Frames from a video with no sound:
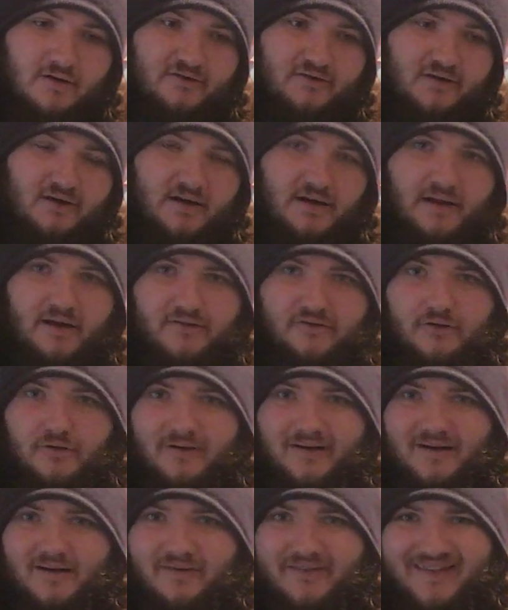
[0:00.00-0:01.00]
I said I'd get to
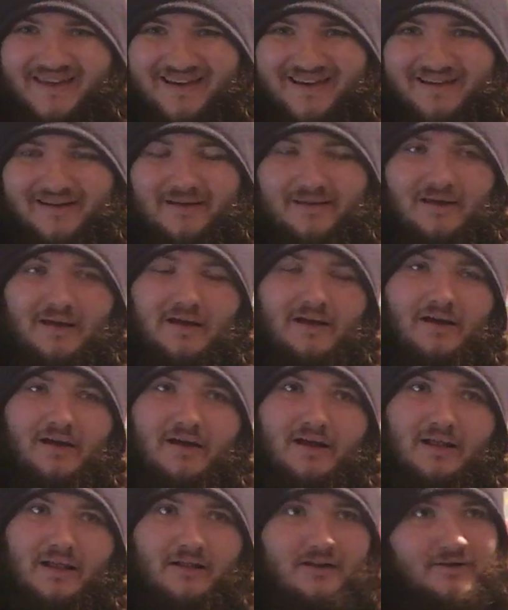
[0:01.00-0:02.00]
it here at the end.
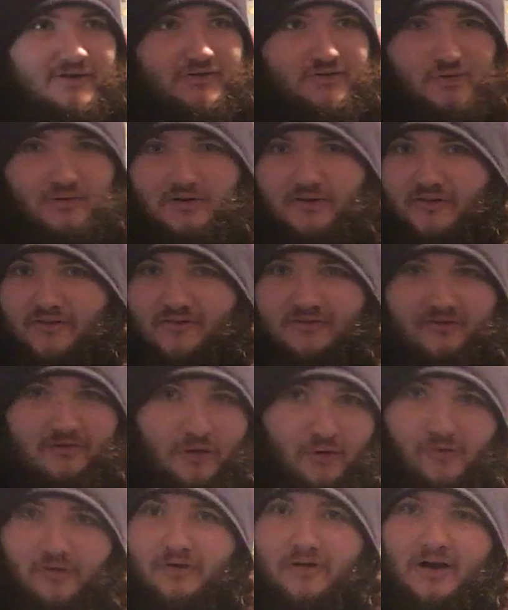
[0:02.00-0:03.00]
Sort of just
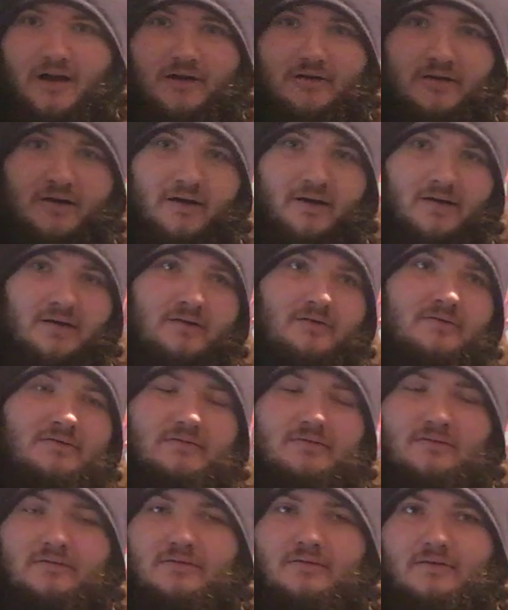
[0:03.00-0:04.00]
floating around right now.
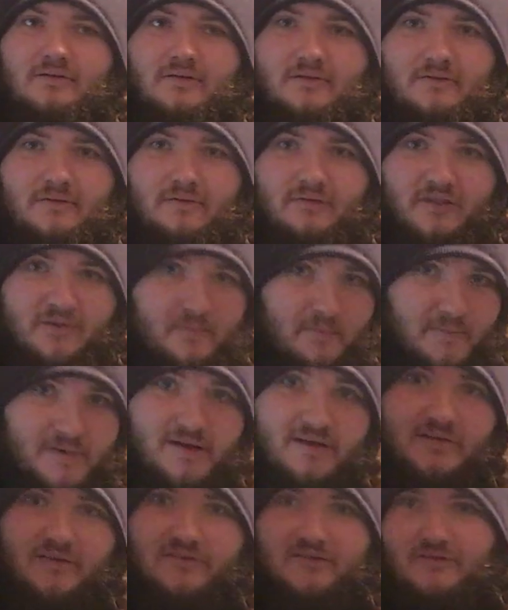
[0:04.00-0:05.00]
The
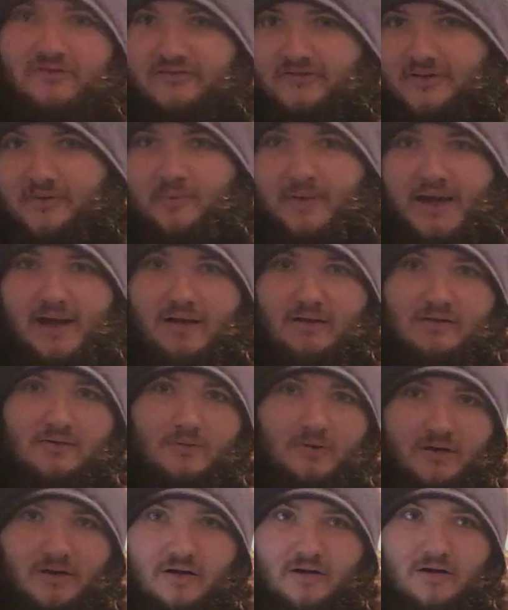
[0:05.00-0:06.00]
Miz and Finn Balor.
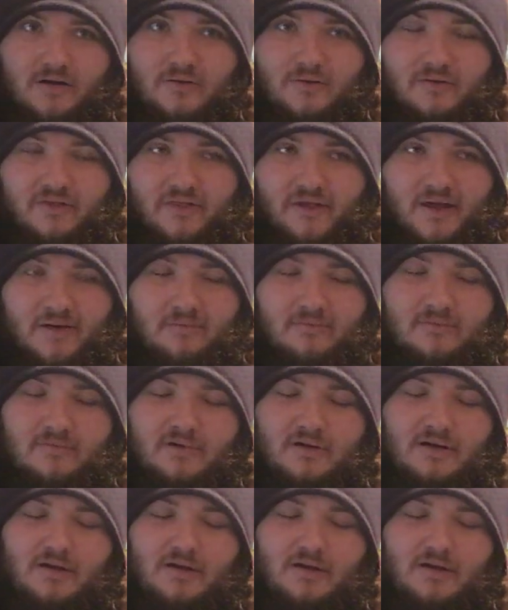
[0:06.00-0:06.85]
What are you going to do with them?